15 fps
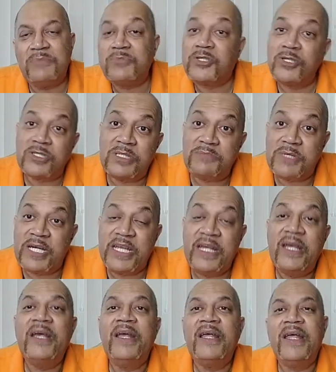took the money,
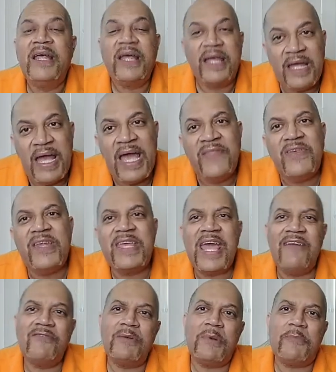and then
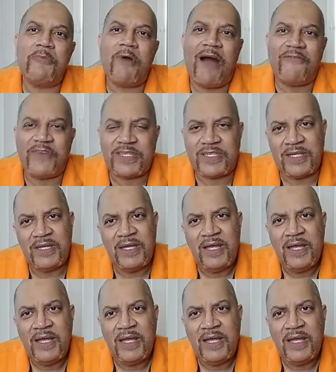gave them a prophecy.